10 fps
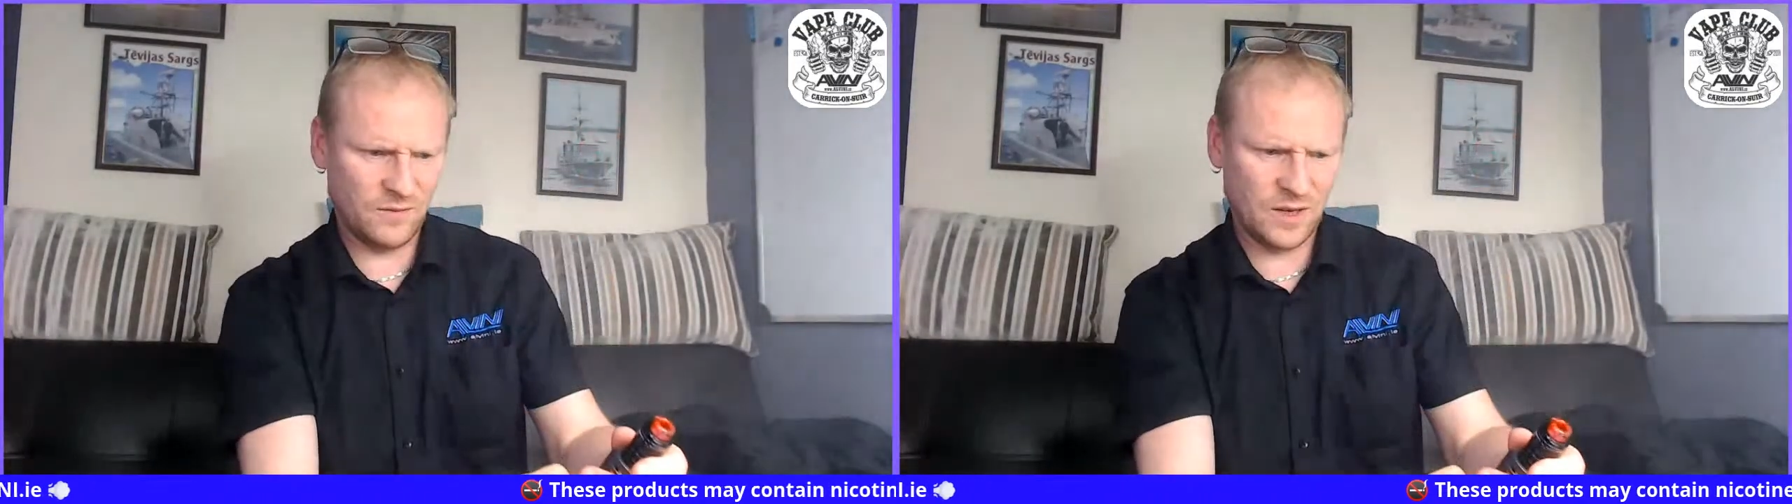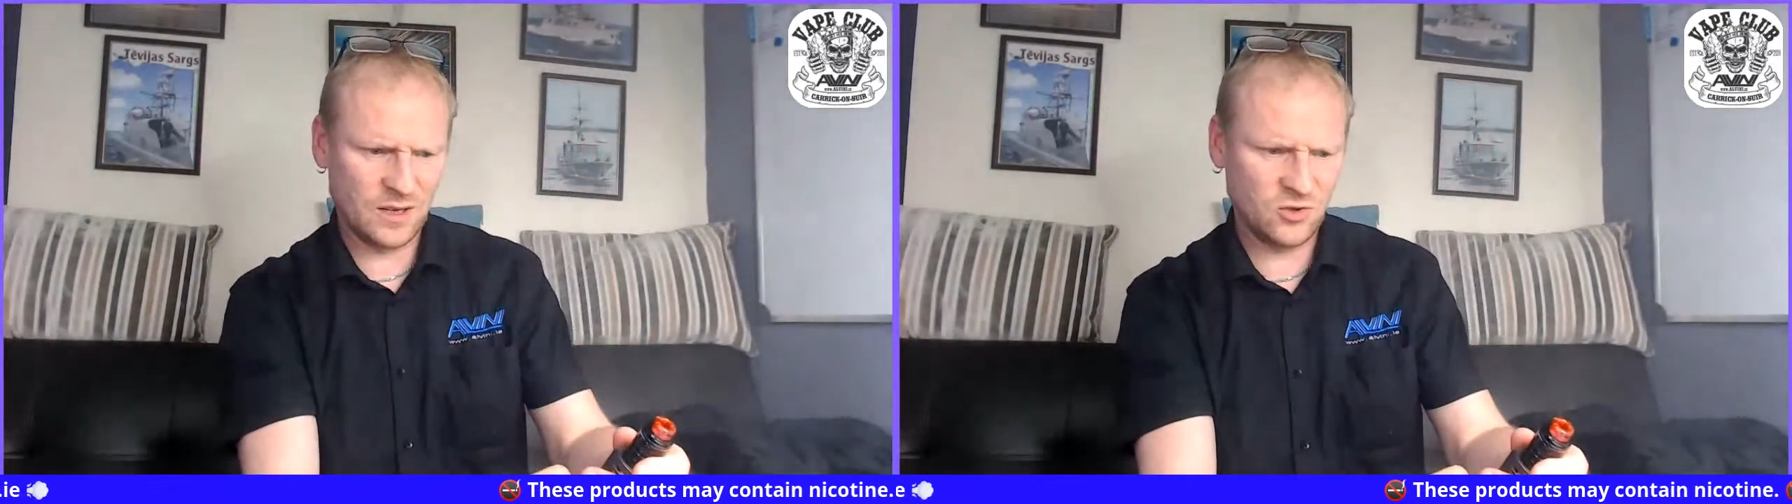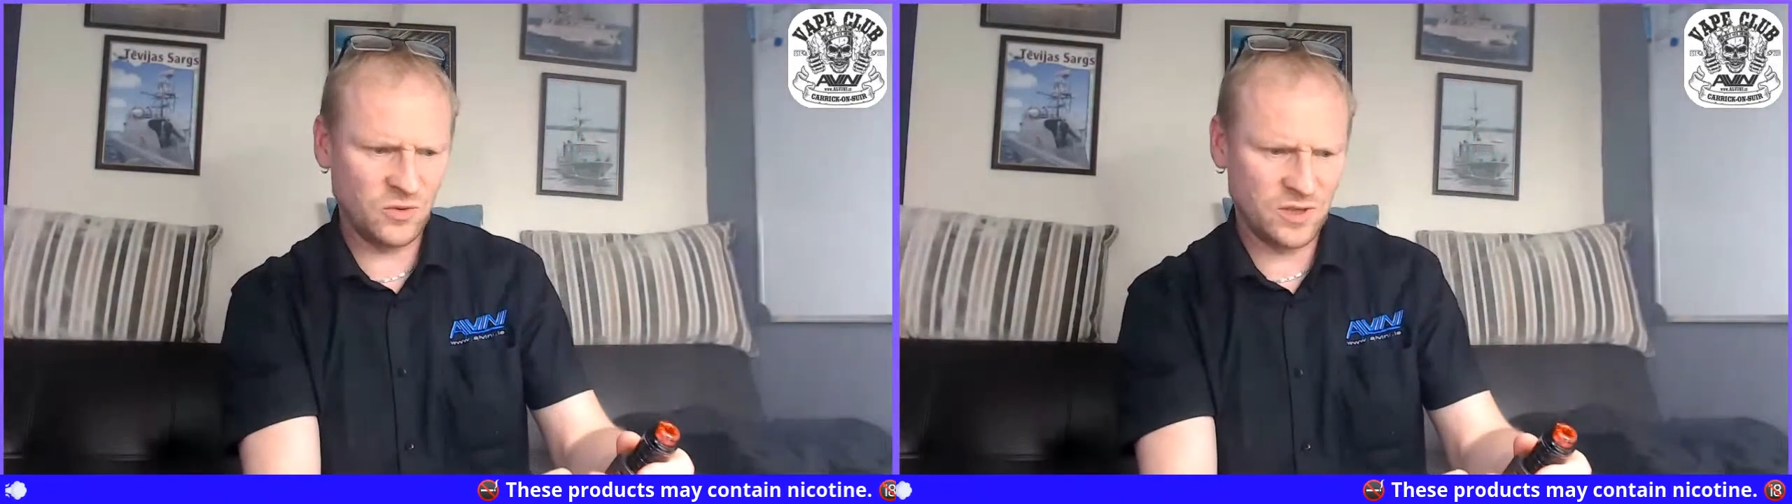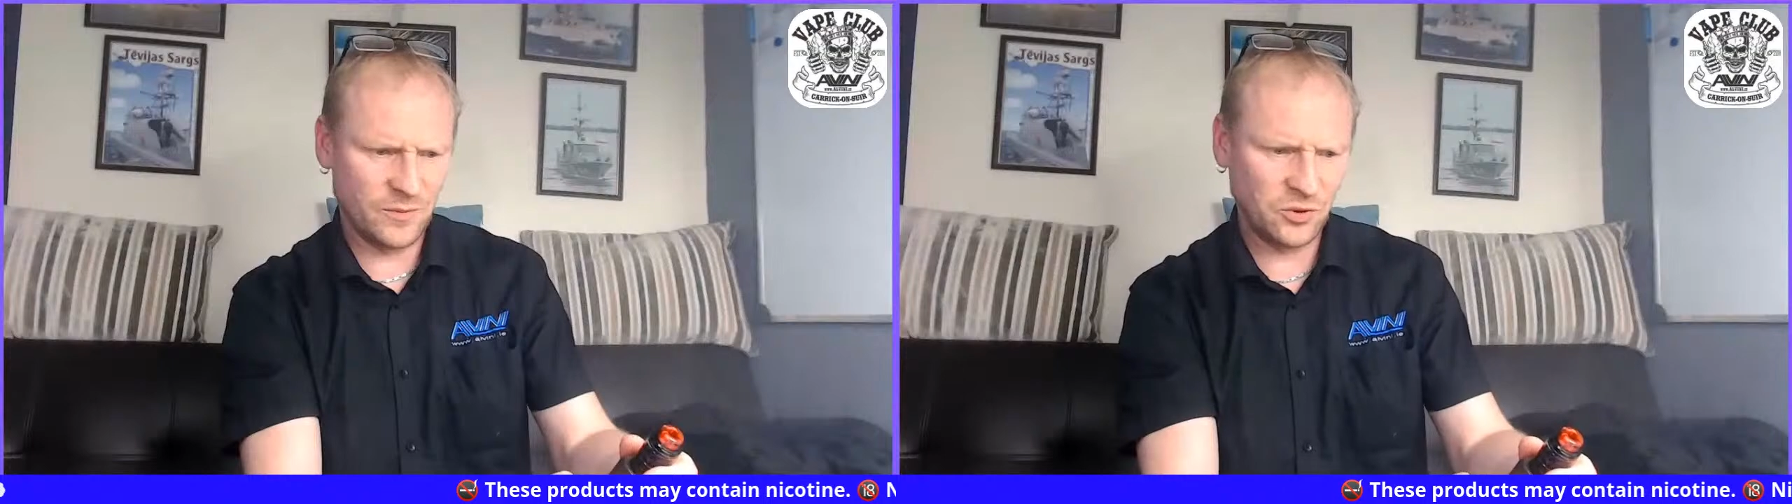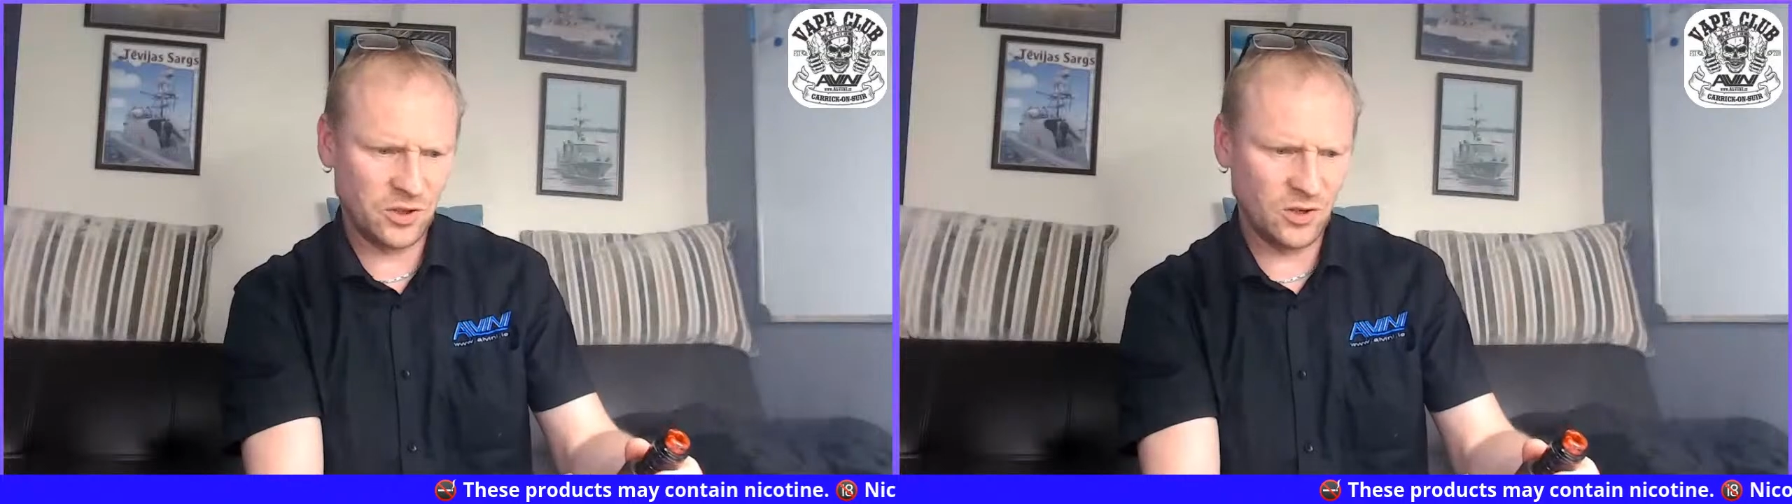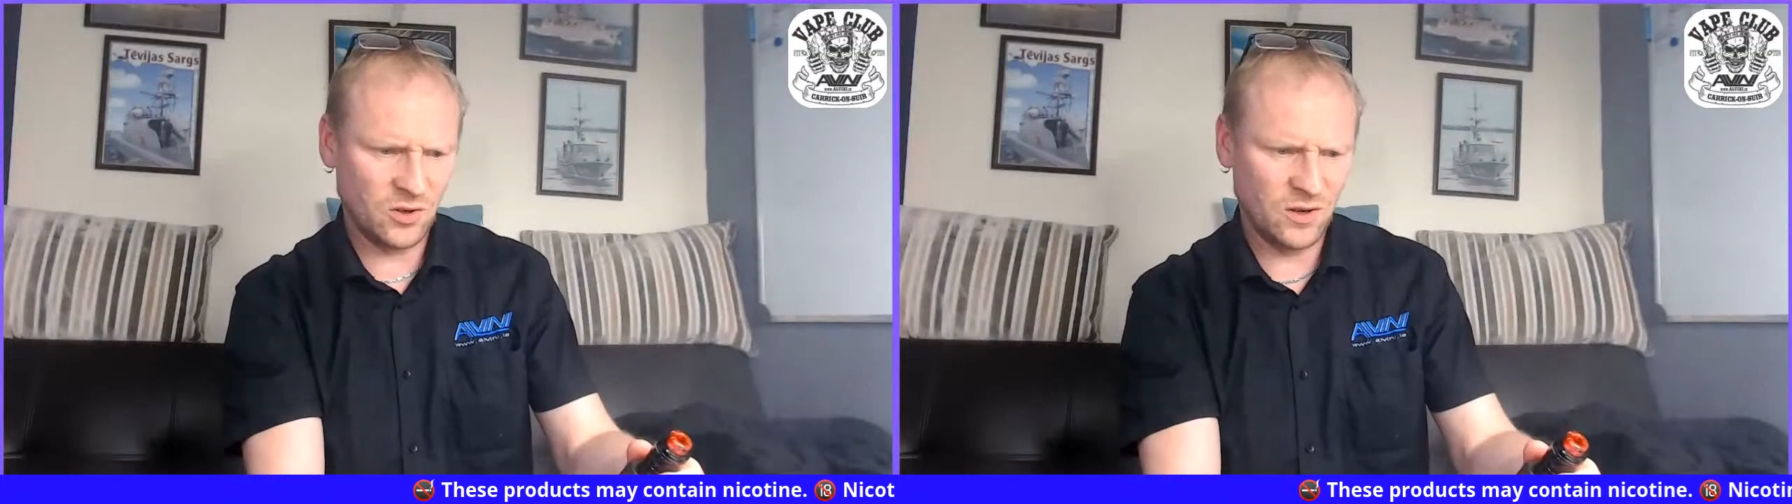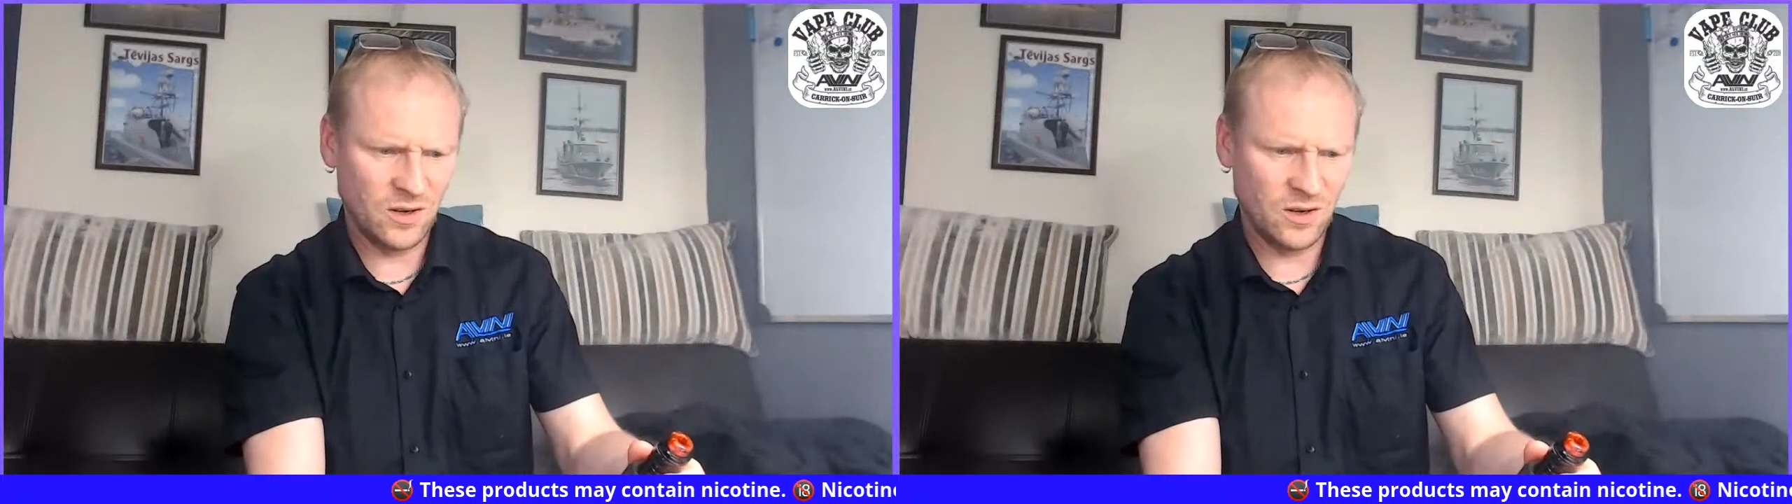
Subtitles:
as soon as I put it on.